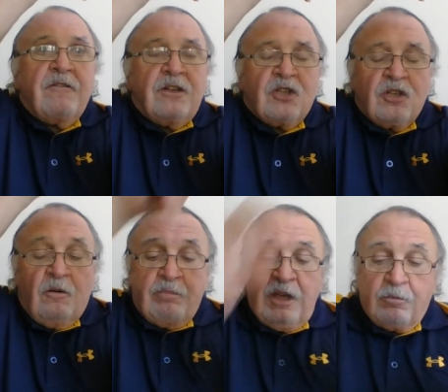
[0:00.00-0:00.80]
and
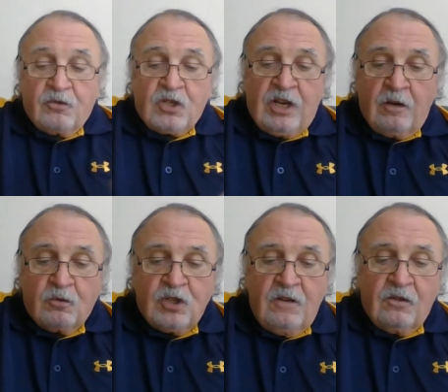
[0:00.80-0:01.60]
some people say it
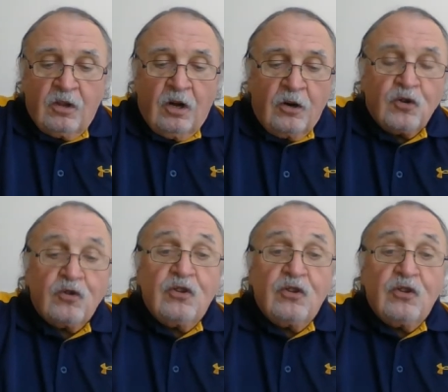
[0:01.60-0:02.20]
was even larger